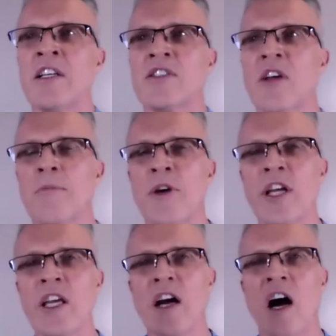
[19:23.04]
so
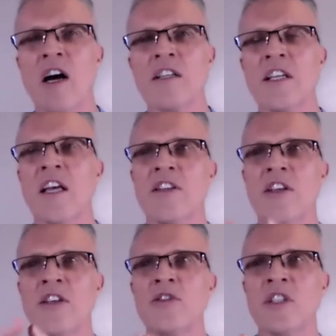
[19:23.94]
bringing art together,
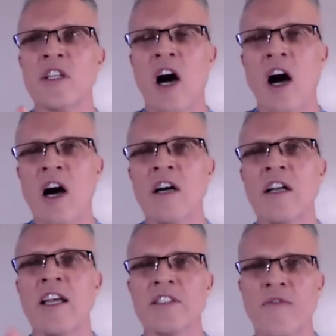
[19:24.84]
using
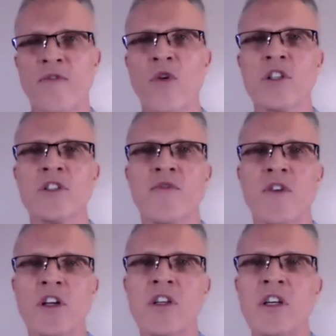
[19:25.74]
art as a force
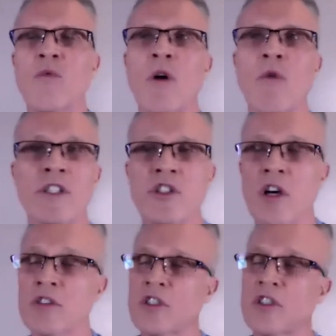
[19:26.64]
for good. Well, what
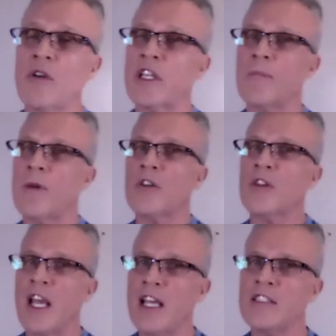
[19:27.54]
Joe's doing in both
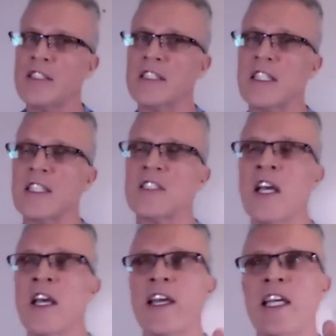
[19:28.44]
cases is
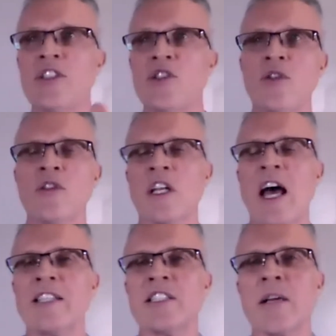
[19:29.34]
he's
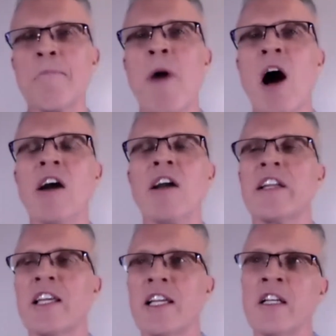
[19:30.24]
utilizing
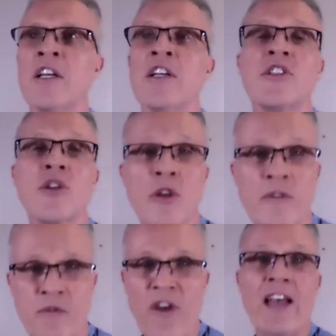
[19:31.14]
marketing to
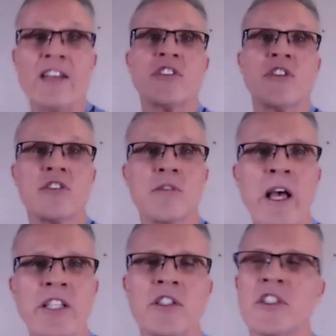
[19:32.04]
advance those
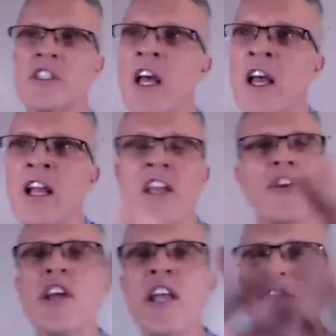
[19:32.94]
messages. Now,
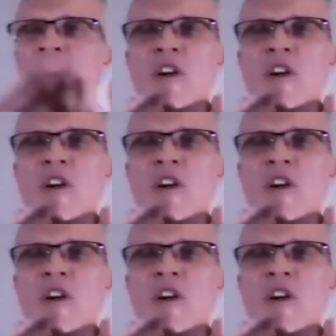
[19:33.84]
you can have the